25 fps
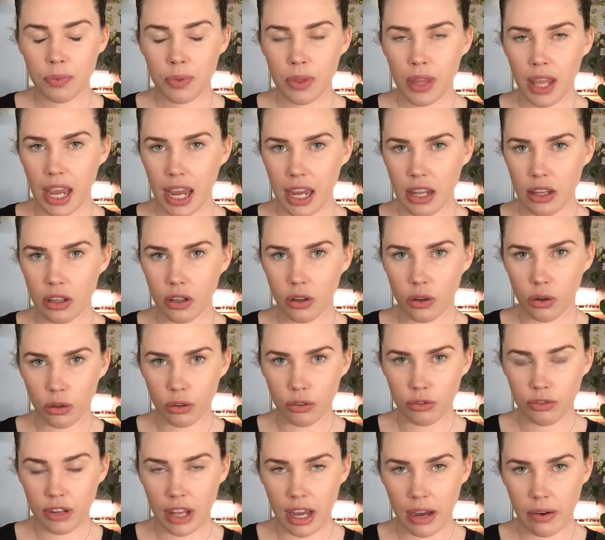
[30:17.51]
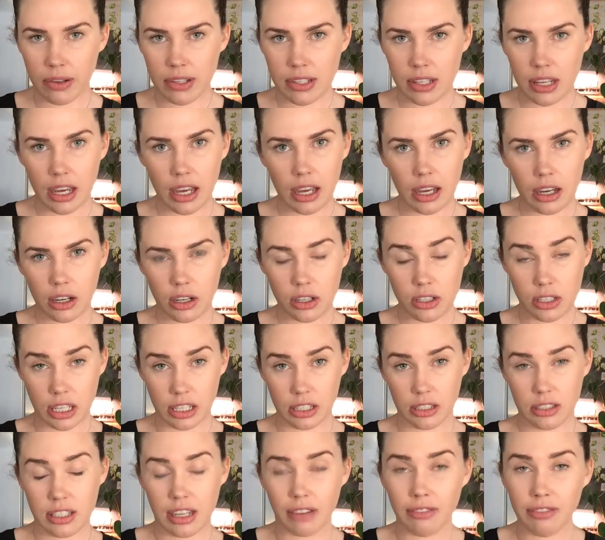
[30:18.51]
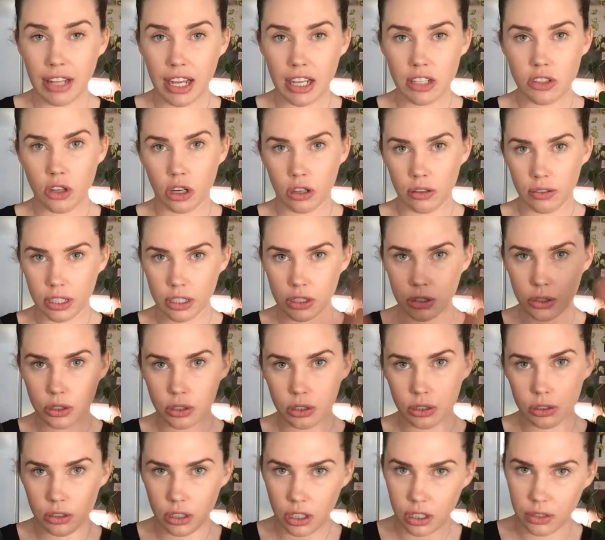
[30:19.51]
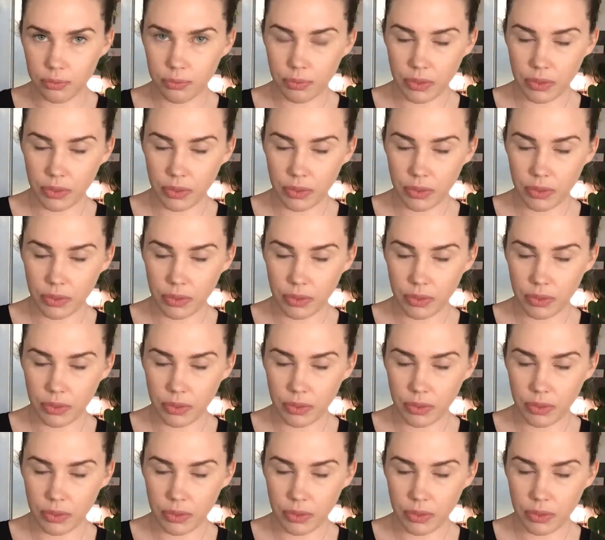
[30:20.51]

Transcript: and the cornflowers because the sunflowers grow really tall.